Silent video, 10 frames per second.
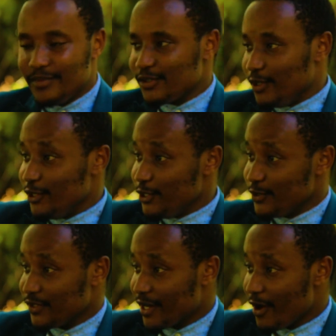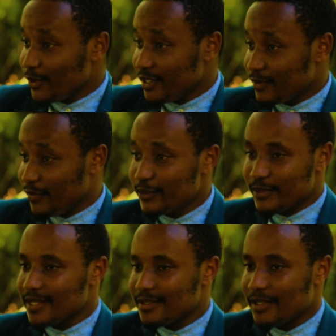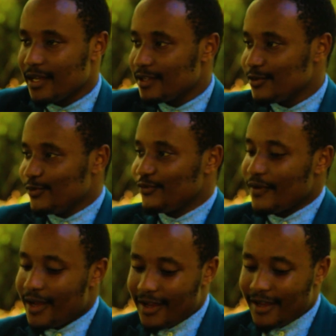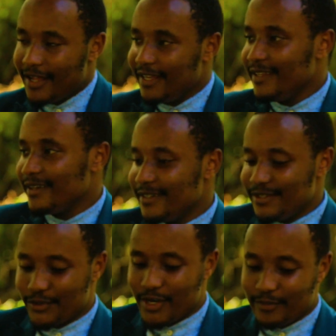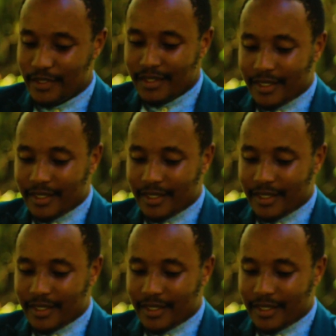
solutions around it, because that's, as we've earlier described,